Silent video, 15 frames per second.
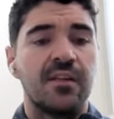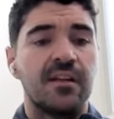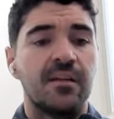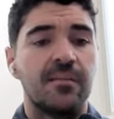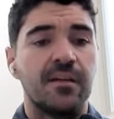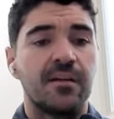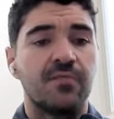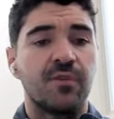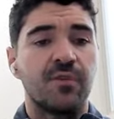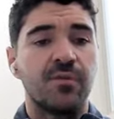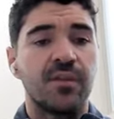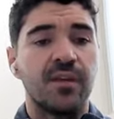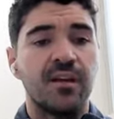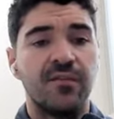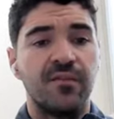then the middle
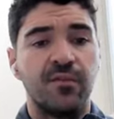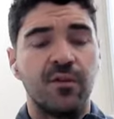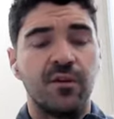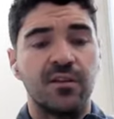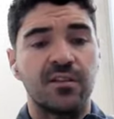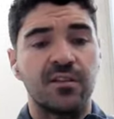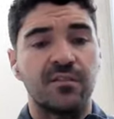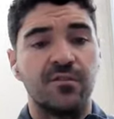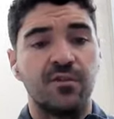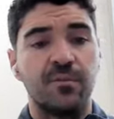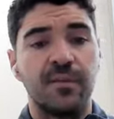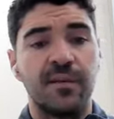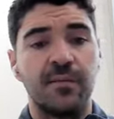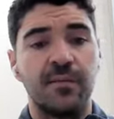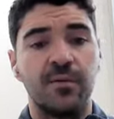row there, four lots of
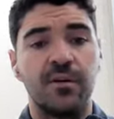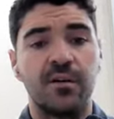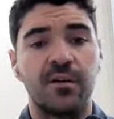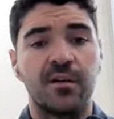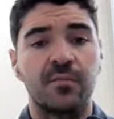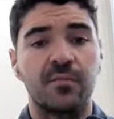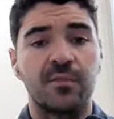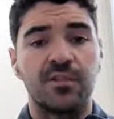four minute work